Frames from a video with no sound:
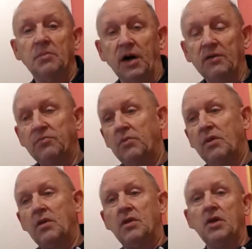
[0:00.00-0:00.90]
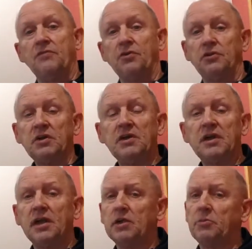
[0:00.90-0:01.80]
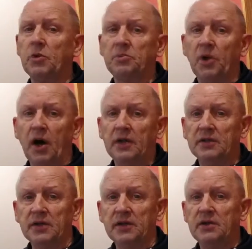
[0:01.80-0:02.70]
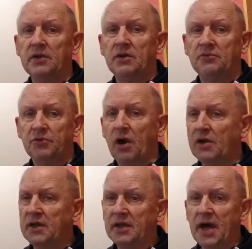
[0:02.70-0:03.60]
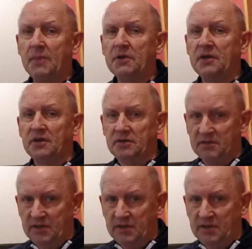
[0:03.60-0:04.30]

But if you look at that a little more broadly for our economic,